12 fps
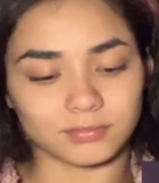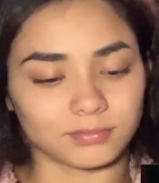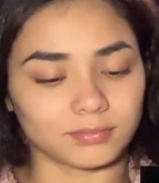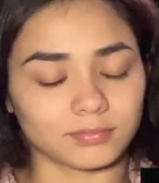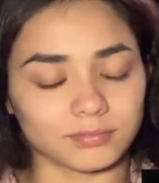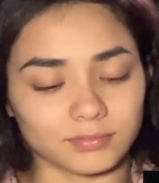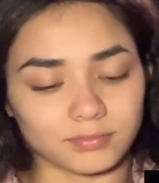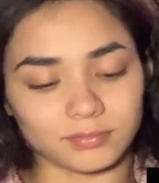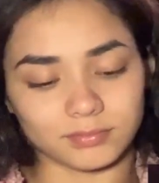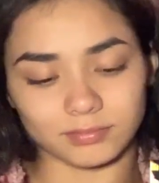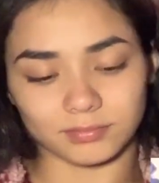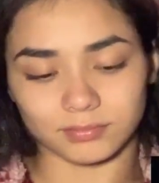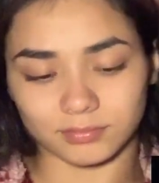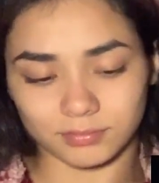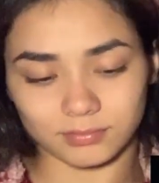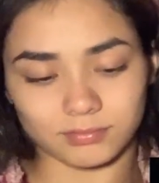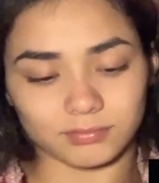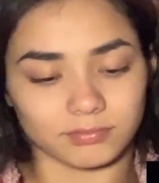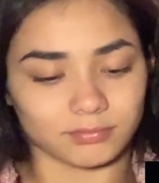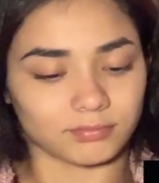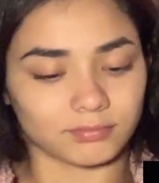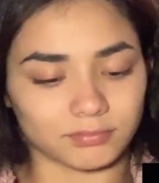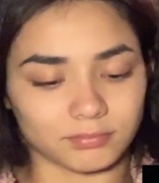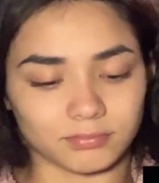
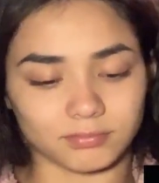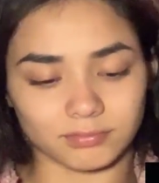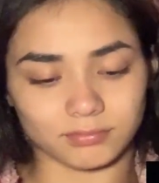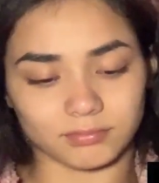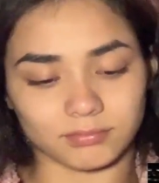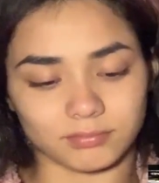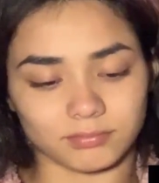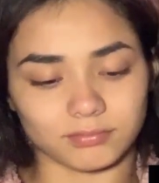The person shown says nothing.